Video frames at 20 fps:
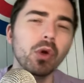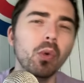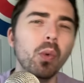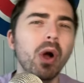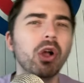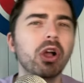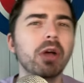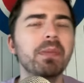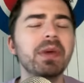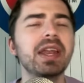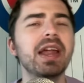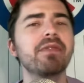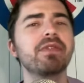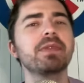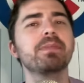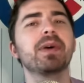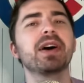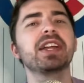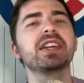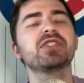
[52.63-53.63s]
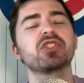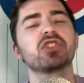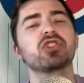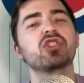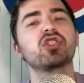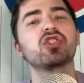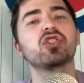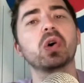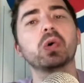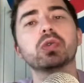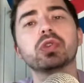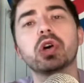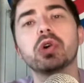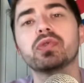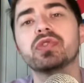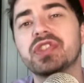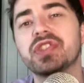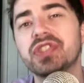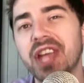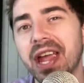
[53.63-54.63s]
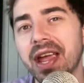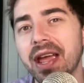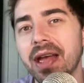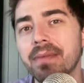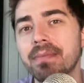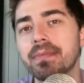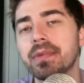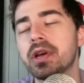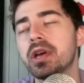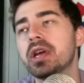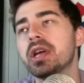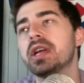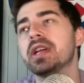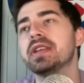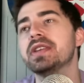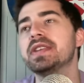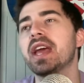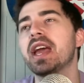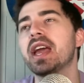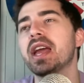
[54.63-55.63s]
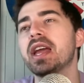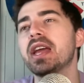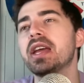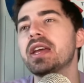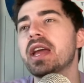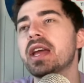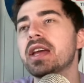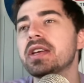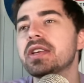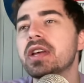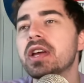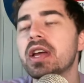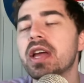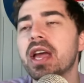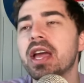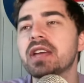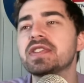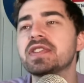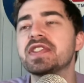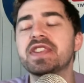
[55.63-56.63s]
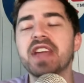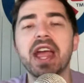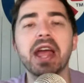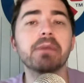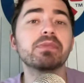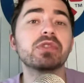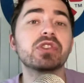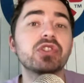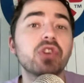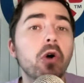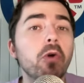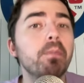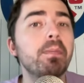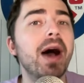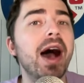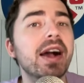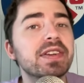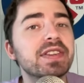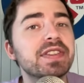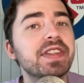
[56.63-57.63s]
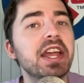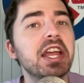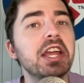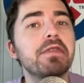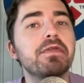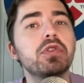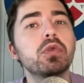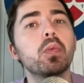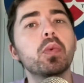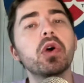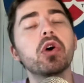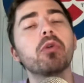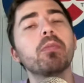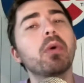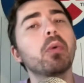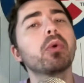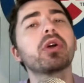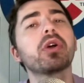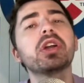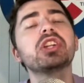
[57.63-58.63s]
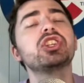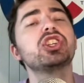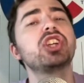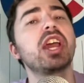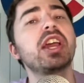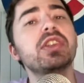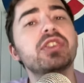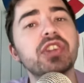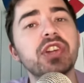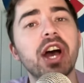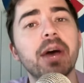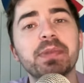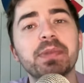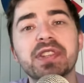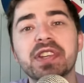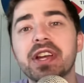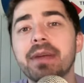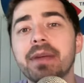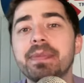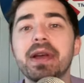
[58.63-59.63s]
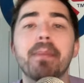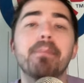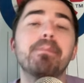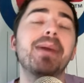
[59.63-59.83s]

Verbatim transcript: Welcome in, everybody. It's a solo Sam day, a, a Sam soapbox day, if you will, but we're going to change it up. It's going to be a